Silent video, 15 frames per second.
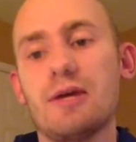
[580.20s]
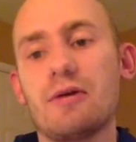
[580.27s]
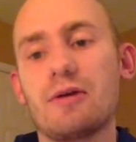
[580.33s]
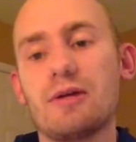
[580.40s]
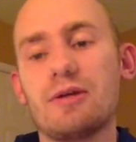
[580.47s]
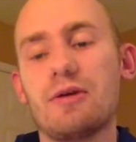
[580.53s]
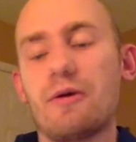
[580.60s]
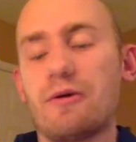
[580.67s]

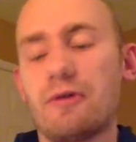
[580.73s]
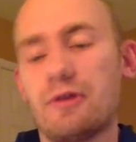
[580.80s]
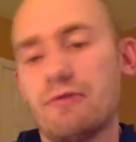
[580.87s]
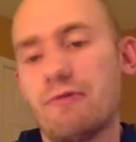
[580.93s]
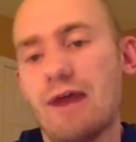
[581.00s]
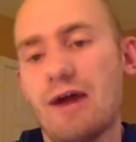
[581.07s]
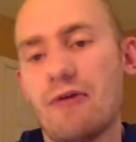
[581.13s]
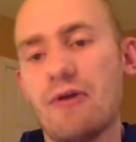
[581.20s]
can turn it
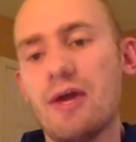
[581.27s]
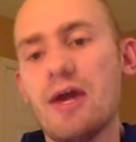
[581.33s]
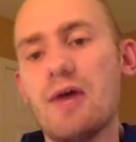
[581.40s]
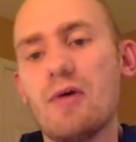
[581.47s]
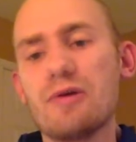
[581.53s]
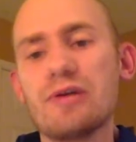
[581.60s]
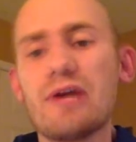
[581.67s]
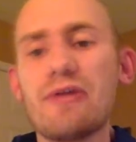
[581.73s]
around,
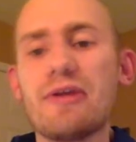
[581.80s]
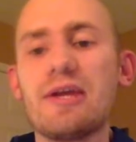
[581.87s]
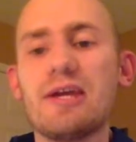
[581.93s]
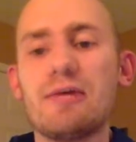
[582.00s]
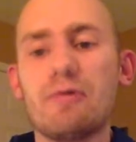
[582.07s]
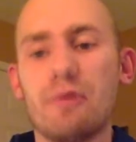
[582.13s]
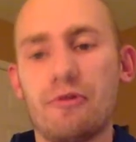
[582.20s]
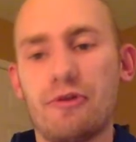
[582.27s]
which I think he
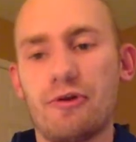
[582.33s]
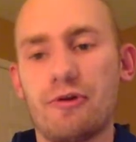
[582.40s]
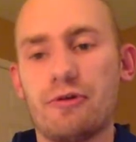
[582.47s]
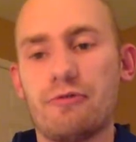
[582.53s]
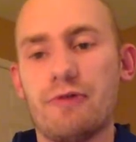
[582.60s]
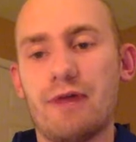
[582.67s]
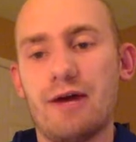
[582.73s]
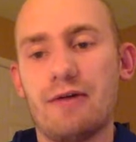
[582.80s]
will turn it
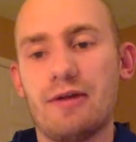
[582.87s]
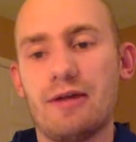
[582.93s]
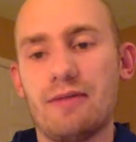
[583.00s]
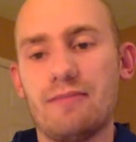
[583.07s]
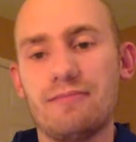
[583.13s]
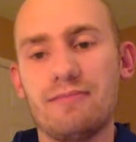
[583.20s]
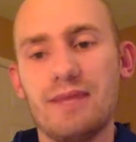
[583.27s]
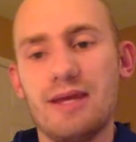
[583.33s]

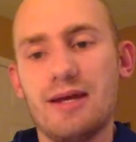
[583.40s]
around.